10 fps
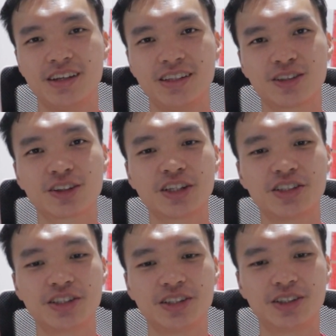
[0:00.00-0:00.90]
it's not
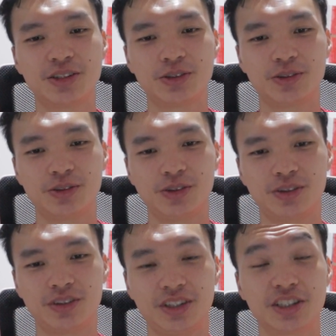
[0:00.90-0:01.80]
easy to
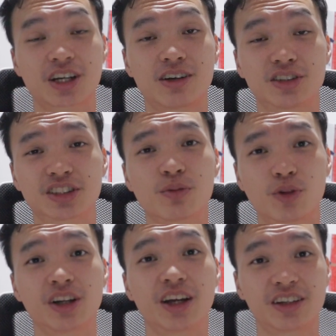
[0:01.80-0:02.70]
discover
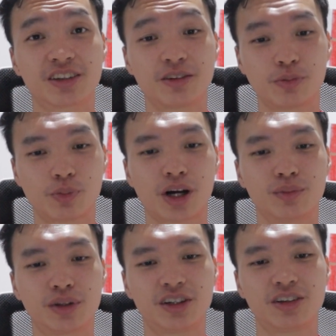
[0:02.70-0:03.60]
someone like
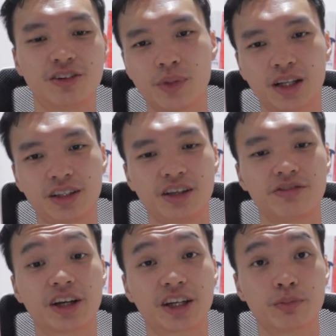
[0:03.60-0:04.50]
Palmer, but
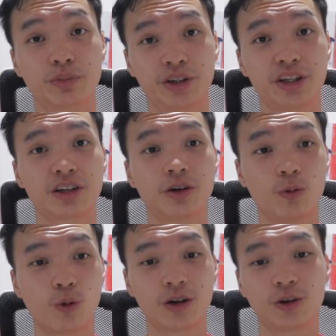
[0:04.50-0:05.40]
if I can predict
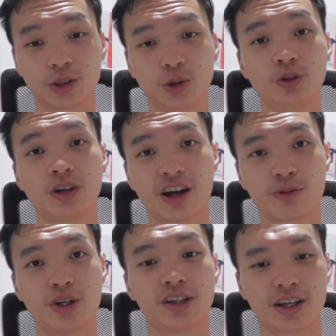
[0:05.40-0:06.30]
one or two
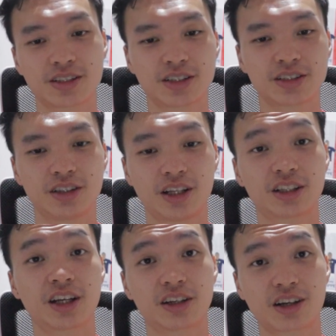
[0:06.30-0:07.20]
FPL assets
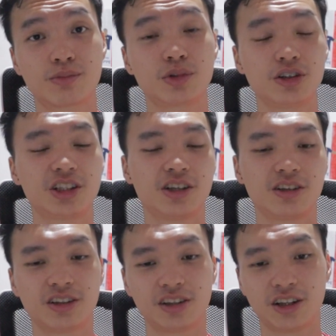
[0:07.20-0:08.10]
that can come good
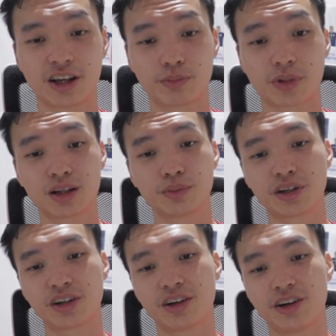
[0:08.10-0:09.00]
like
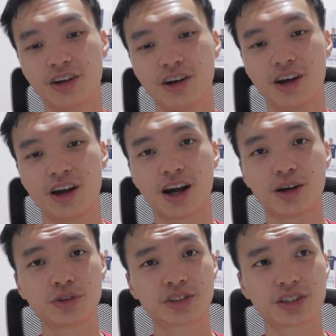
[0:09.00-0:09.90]
Palmer, I
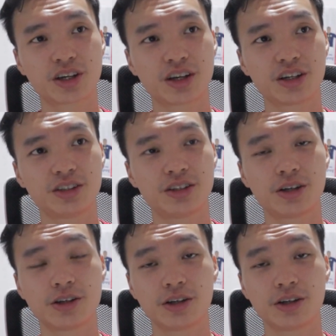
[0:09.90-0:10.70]
would say